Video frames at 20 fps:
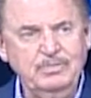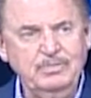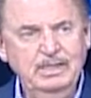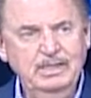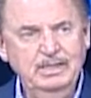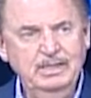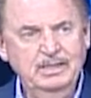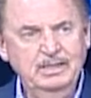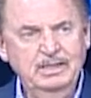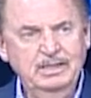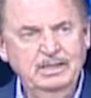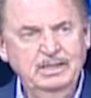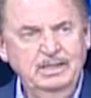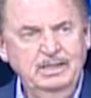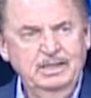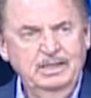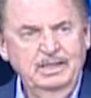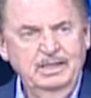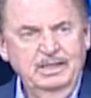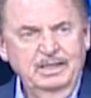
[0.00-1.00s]
Amen.
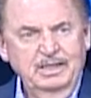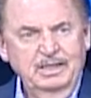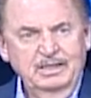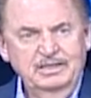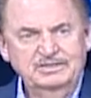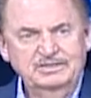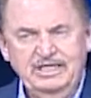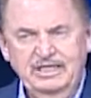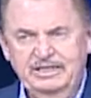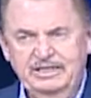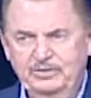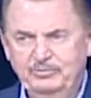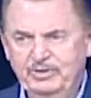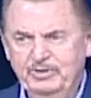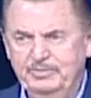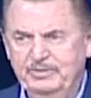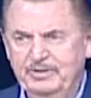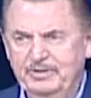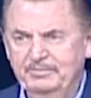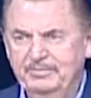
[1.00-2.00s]
Say that
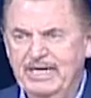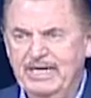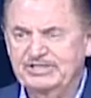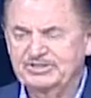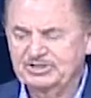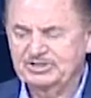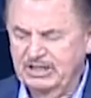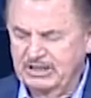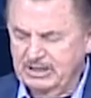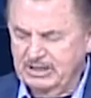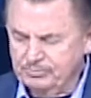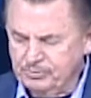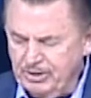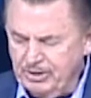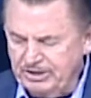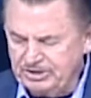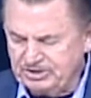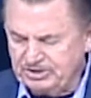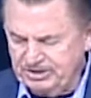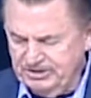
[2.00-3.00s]
with me. My
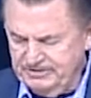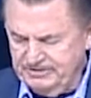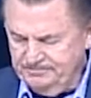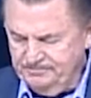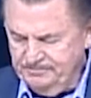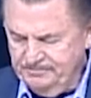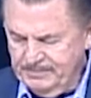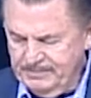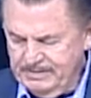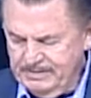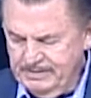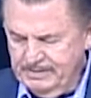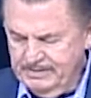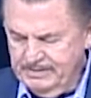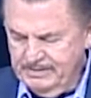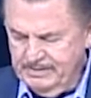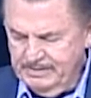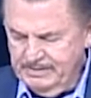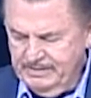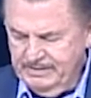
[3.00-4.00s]
celebration, my
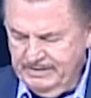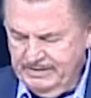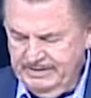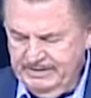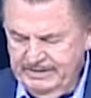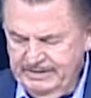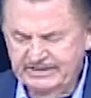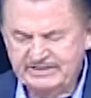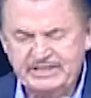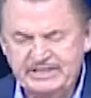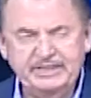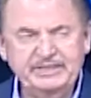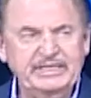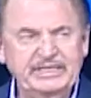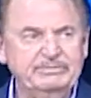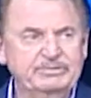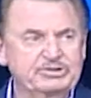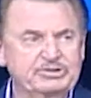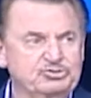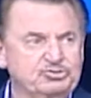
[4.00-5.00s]
celebration is a
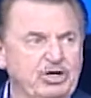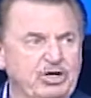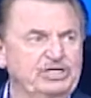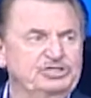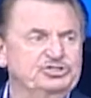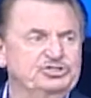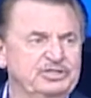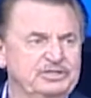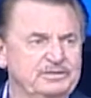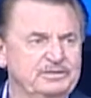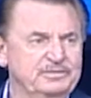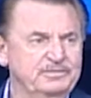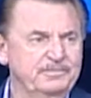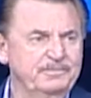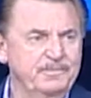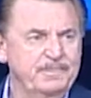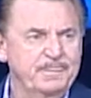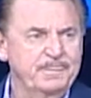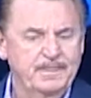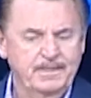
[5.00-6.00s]
demonstration,
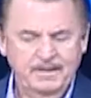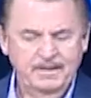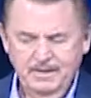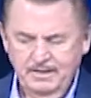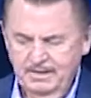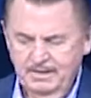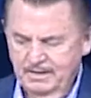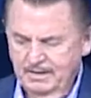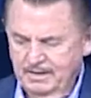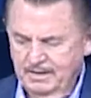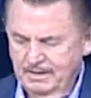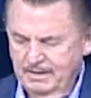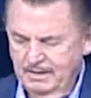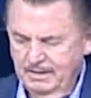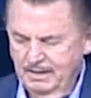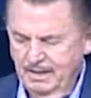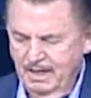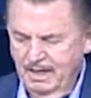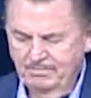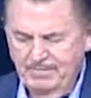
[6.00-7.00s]
demonstration
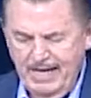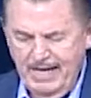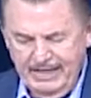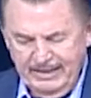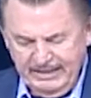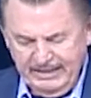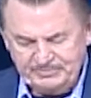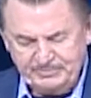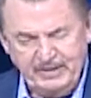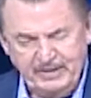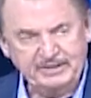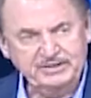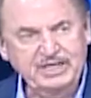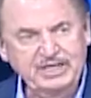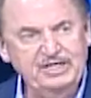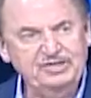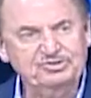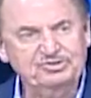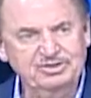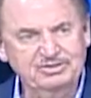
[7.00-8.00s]
of my
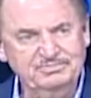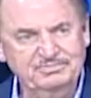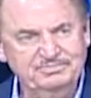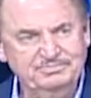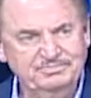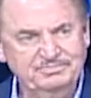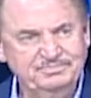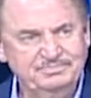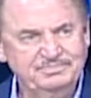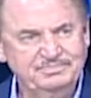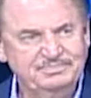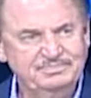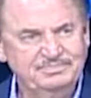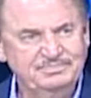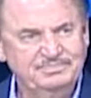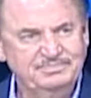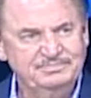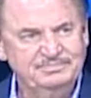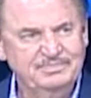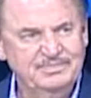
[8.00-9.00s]
expectation. my
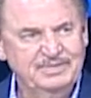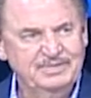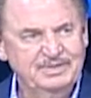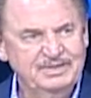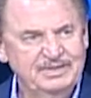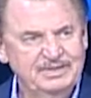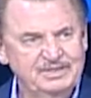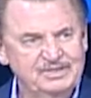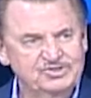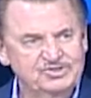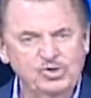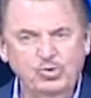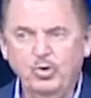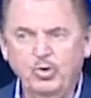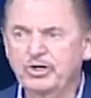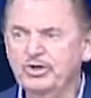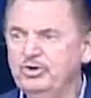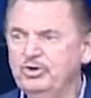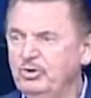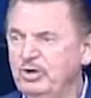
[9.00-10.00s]
expectation. So,
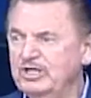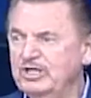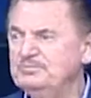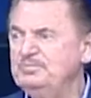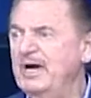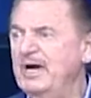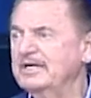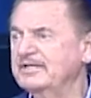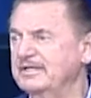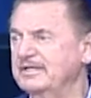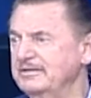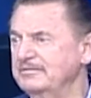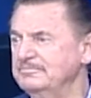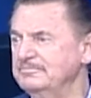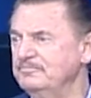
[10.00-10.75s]
what are you expecting?